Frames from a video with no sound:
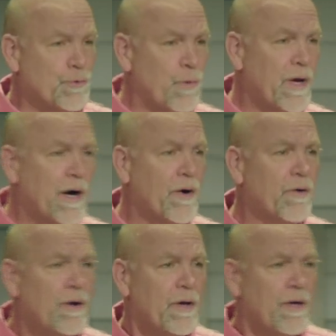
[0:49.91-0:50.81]
We are
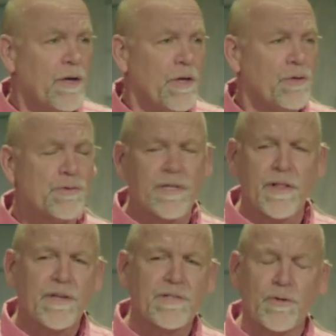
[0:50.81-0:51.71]
using
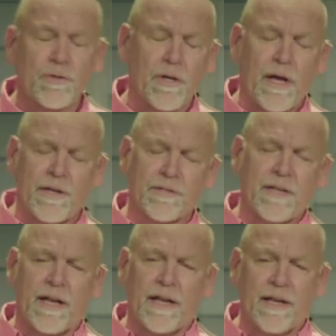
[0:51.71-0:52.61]
this uh, as
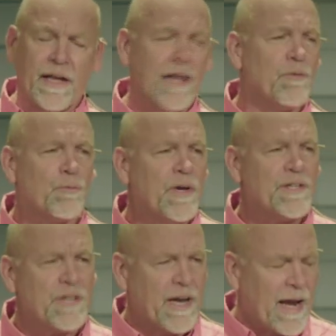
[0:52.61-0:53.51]
a
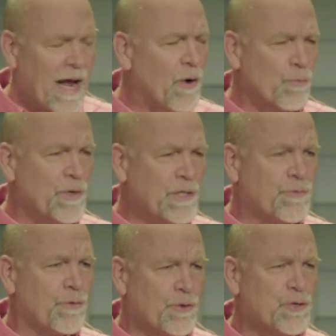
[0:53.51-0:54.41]
in-reach and an outreach
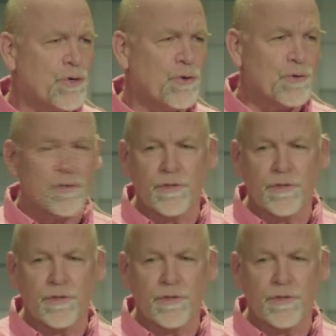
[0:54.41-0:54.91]
for the church.